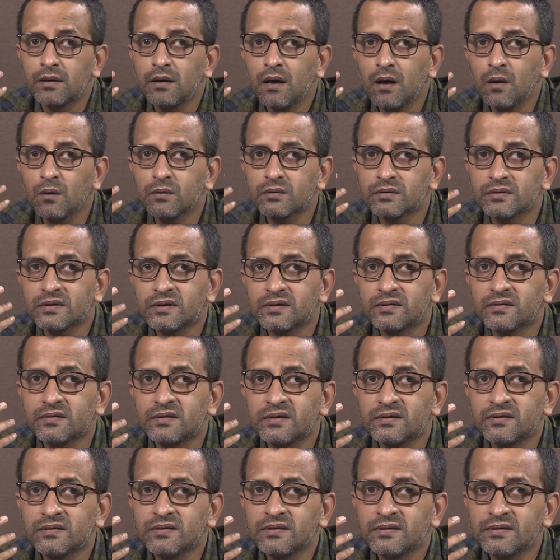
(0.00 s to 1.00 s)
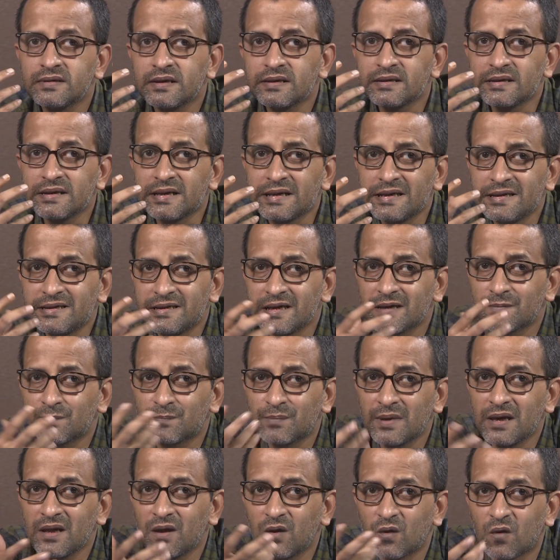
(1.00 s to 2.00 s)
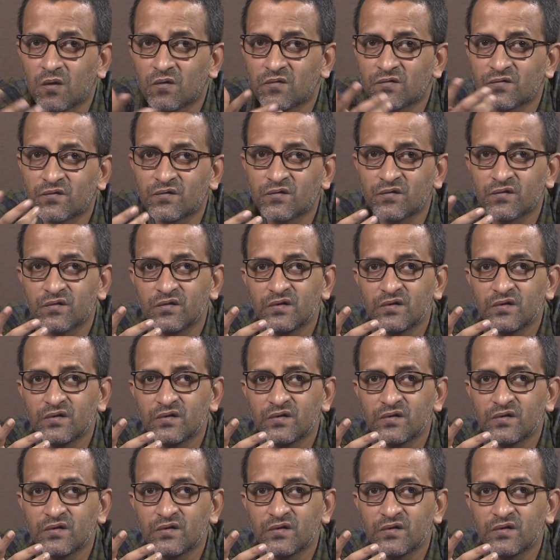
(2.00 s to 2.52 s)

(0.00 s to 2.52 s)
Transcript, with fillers: Now, this, this is an interplay of